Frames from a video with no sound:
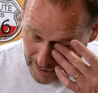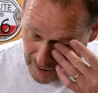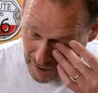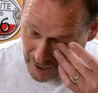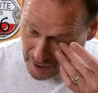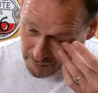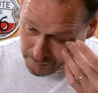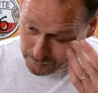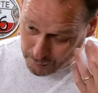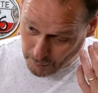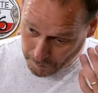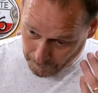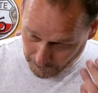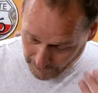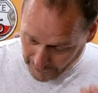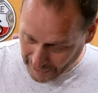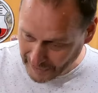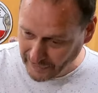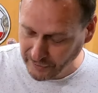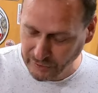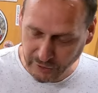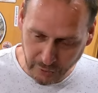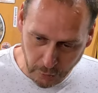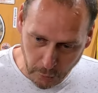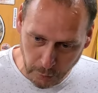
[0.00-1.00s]
I've
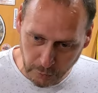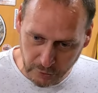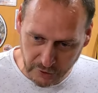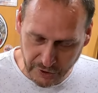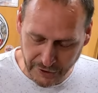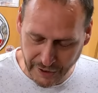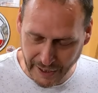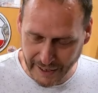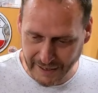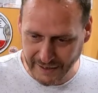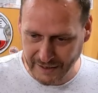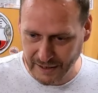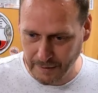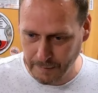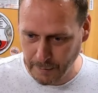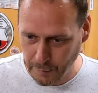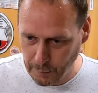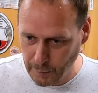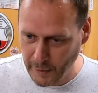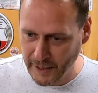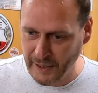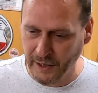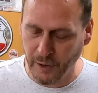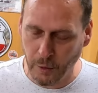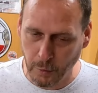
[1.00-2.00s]
replaced the alternator, but
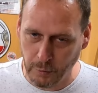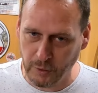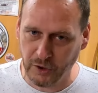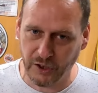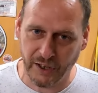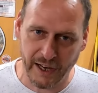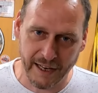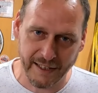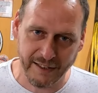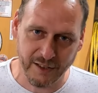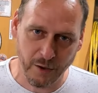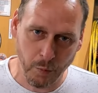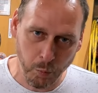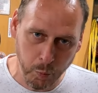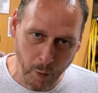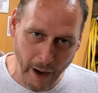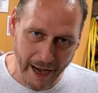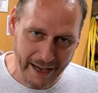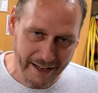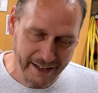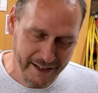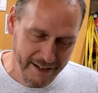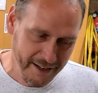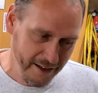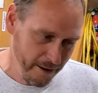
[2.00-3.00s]
when the alternator
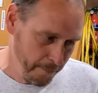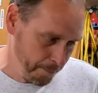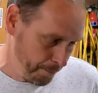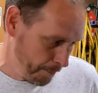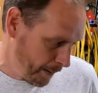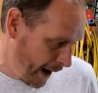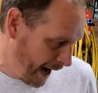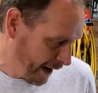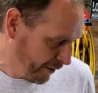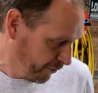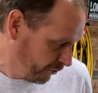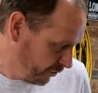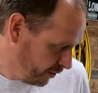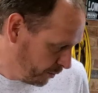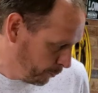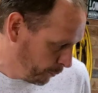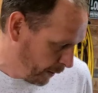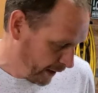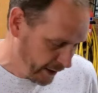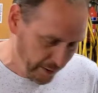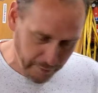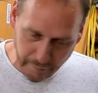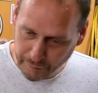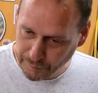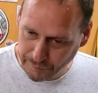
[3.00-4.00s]
went, the battery
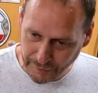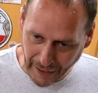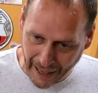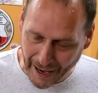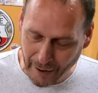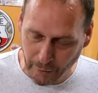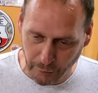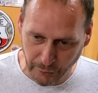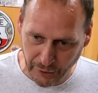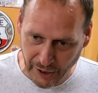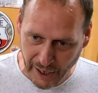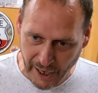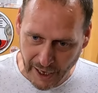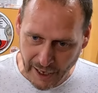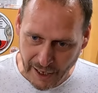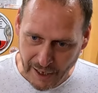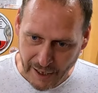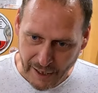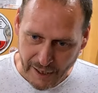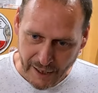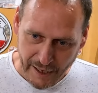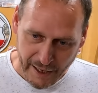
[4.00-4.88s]
went flat on it.